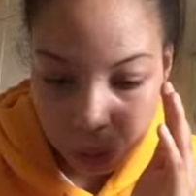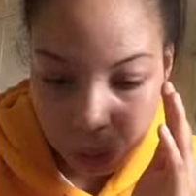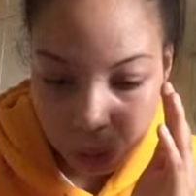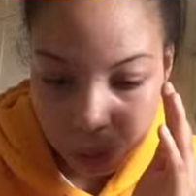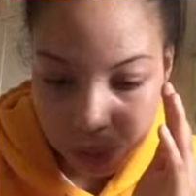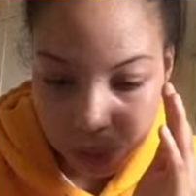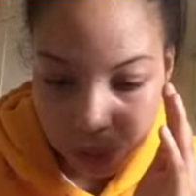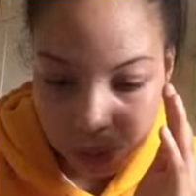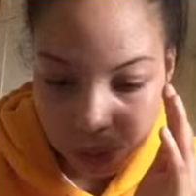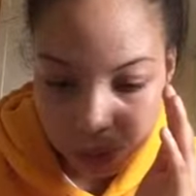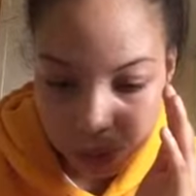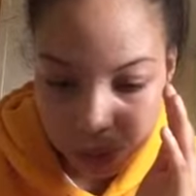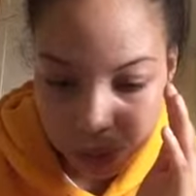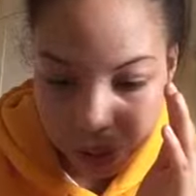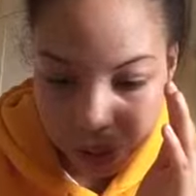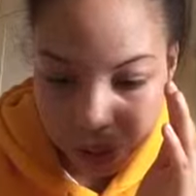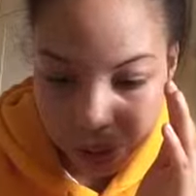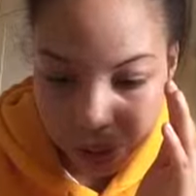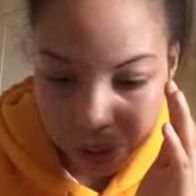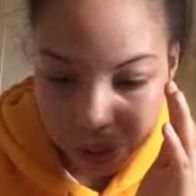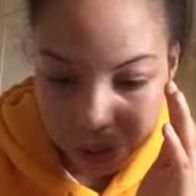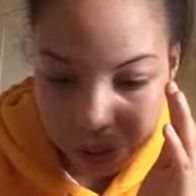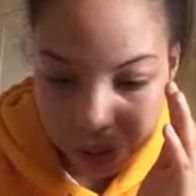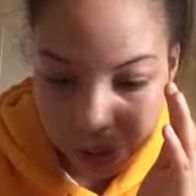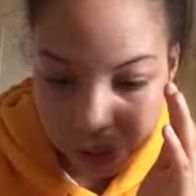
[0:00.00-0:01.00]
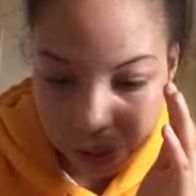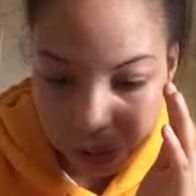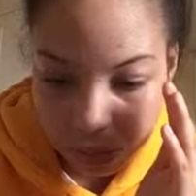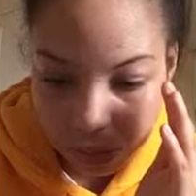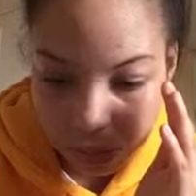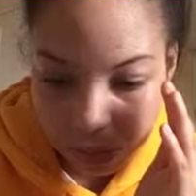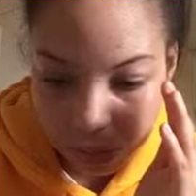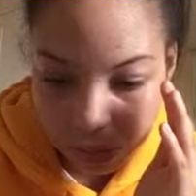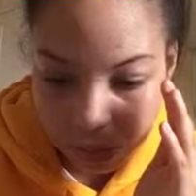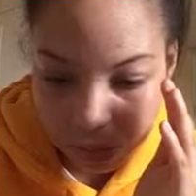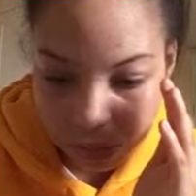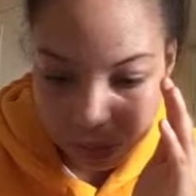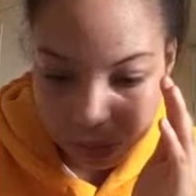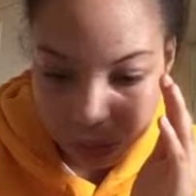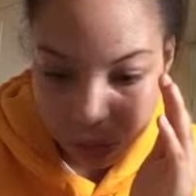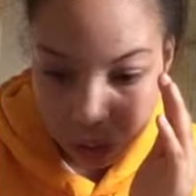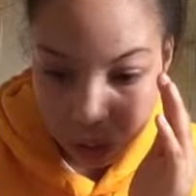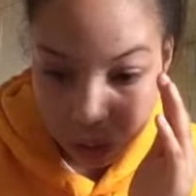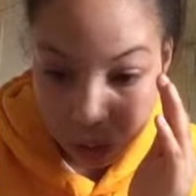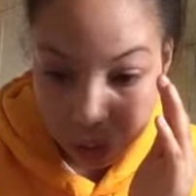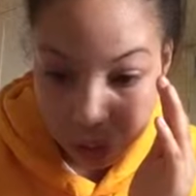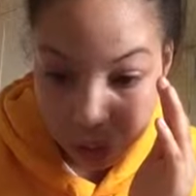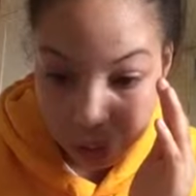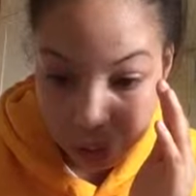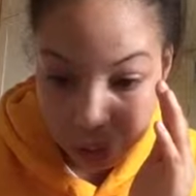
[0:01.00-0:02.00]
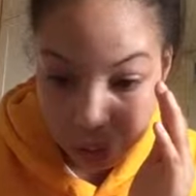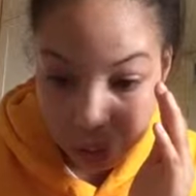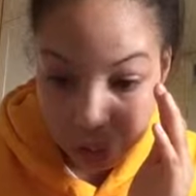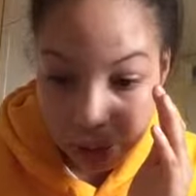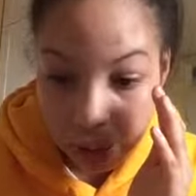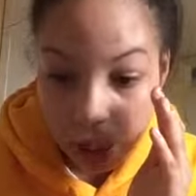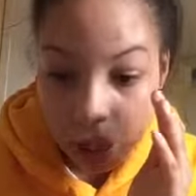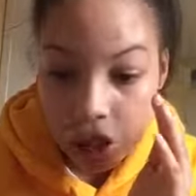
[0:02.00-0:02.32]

Wait, wait, over. Okay.